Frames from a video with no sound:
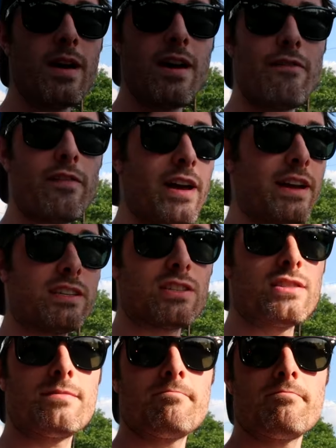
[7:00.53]
have like
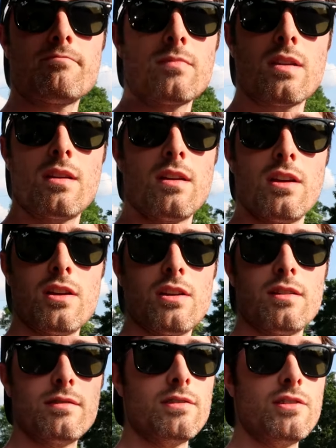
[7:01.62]
just
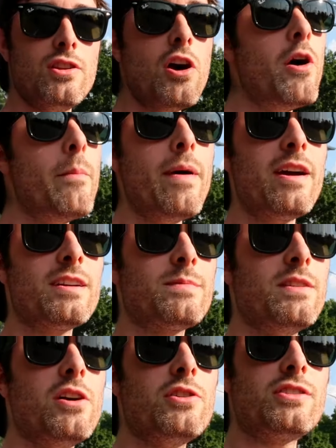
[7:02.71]
no
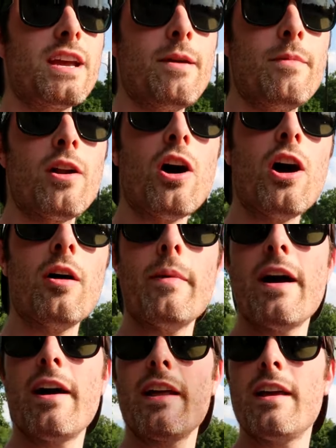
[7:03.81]
embarrassment, no shame at all
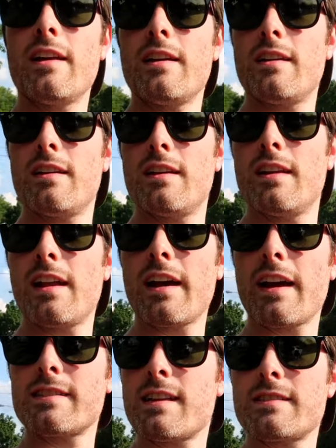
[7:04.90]
about it. And I
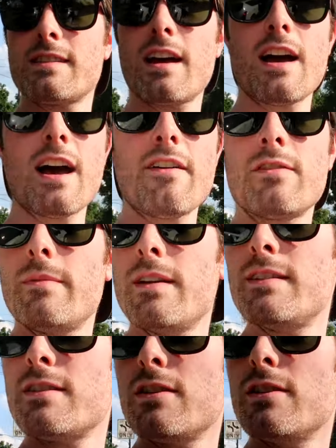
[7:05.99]
guess that's how I have to
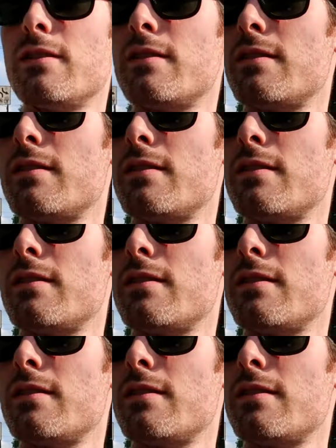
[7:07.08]
be too.